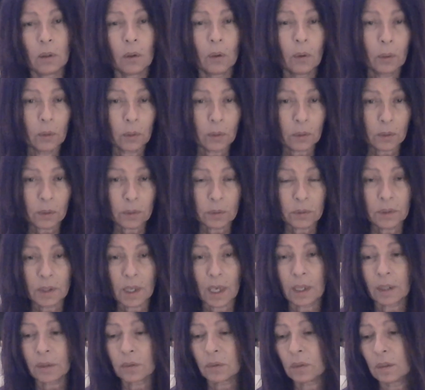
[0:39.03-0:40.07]
oracle
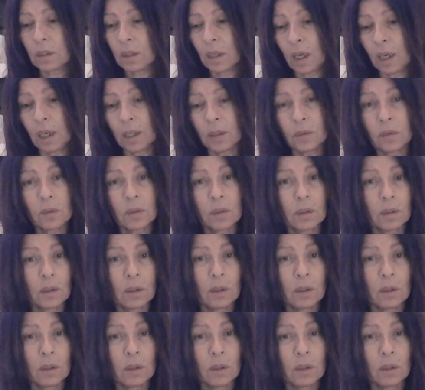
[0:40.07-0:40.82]
decks, not,